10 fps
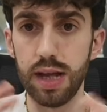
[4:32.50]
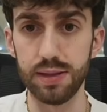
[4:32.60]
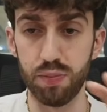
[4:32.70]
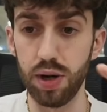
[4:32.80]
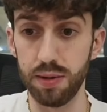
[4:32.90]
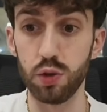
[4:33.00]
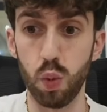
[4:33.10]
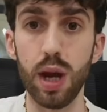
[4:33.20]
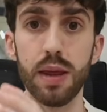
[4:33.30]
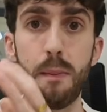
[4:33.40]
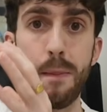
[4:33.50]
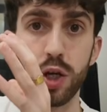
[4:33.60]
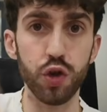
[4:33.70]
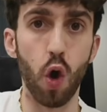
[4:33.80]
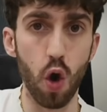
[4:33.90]
that's pretty much where the
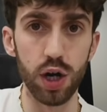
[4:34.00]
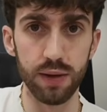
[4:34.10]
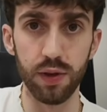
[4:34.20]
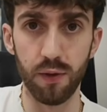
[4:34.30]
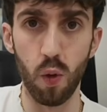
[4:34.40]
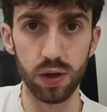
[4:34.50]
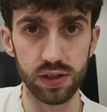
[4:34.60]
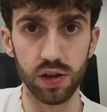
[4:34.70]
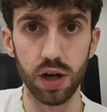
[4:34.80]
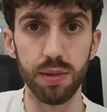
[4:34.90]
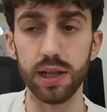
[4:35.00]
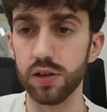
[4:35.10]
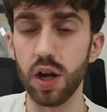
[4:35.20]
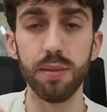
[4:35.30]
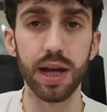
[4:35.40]
majority of the focus is going to be.
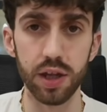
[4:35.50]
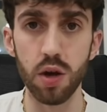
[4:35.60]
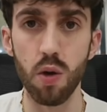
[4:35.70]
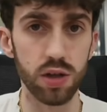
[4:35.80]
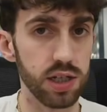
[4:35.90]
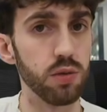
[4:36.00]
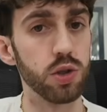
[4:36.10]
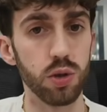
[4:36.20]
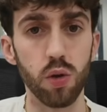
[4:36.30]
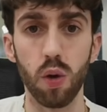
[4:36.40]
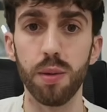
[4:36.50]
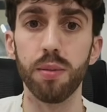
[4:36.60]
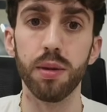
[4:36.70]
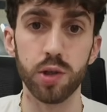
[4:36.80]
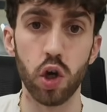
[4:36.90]
There's going to be other nuances, which we'll talk
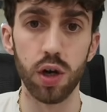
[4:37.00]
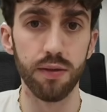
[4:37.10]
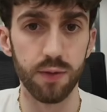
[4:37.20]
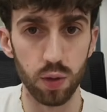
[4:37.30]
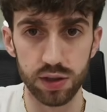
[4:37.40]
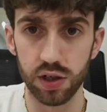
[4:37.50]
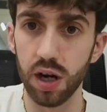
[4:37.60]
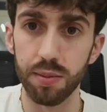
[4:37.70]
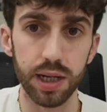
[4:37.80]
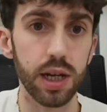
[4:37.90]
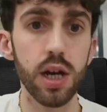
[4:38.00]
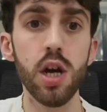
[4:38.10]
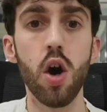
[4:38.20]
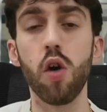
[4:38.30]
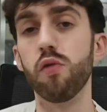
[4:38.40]
about, but the majority of the focus is going to be
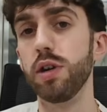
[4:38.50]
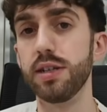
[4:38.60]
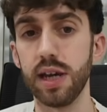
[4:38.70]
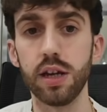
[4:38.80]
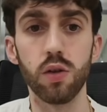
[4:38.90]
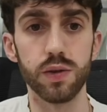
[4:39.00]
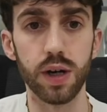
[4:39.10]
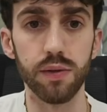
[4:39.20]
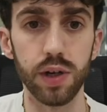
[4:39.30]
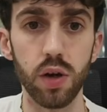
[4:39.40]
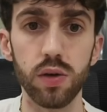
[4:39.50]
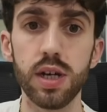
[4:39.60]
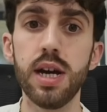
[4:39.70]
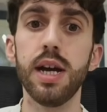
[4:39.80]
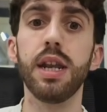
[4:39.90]
on reskinning those viral
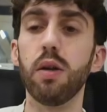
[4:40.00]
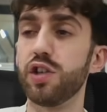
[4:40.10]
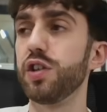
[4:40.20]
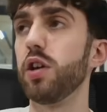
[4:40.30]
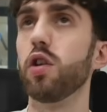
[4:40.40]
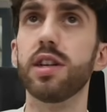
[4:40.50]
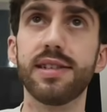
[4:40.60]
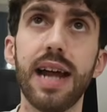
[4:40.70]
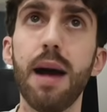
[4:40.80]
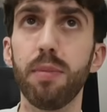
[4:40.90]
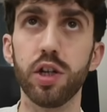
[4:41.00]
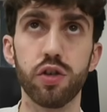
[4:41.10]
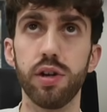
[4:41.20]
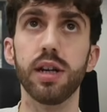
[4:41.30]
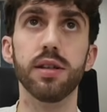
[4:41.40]
videos. Now, let's just say you've got
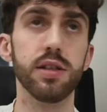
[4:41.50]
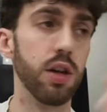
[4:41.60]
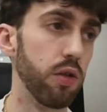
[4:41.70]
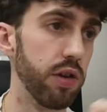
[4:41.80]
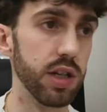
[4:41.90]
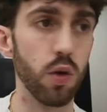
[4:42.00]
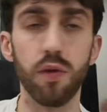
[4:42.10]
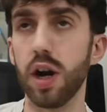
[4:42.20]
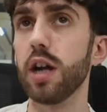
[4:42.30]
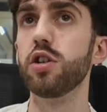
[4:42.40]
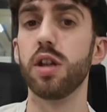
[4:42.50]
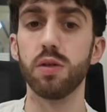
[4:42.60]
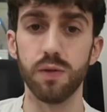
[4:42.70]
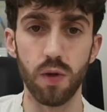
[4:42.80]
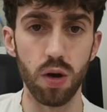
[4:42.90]
established creators, you know, creators over
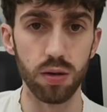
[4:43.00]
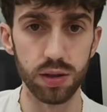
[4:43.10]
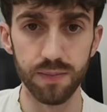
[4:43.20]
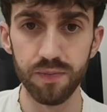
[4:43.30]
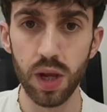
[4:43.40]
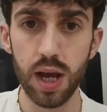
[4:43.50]
100,000 followers.